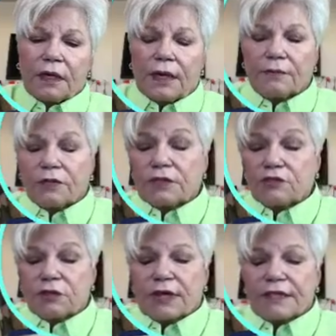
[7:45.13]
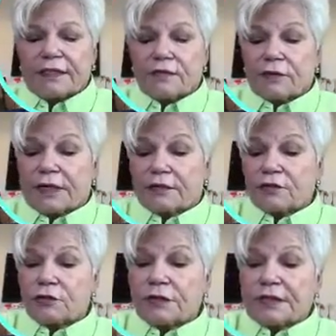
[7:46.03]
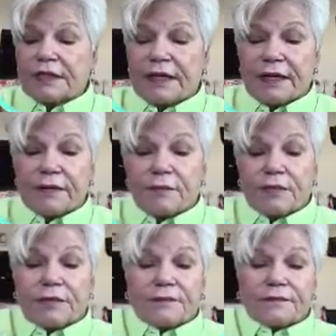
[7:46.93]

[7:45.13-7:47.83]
I'm going to try to get around doing that, but